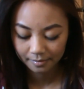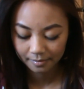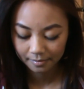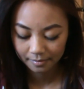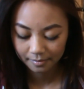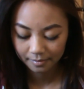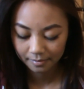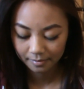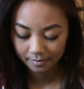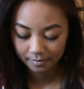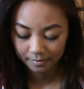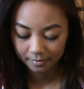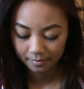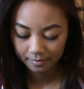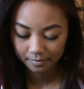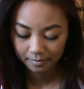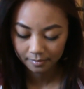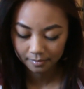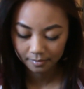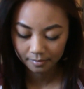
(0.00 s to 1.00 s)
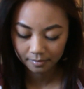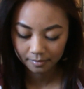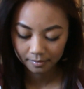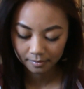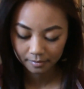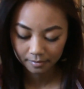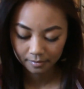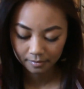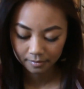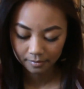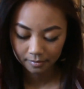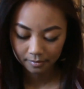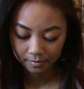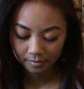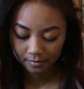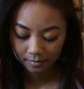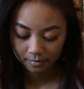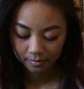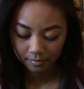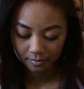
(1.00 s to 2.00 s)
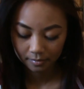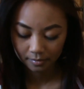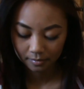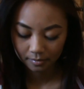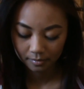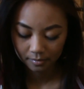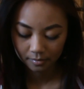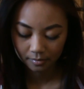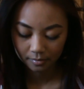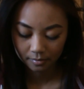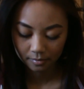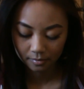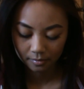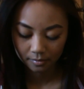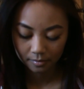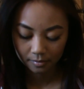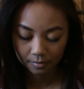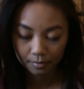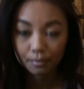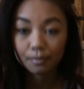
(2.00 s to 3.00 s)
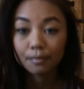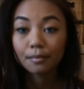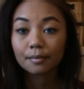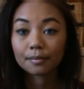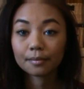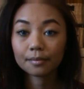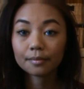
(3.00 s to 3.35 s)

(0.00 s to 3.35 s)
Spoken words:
This person isn't speaking.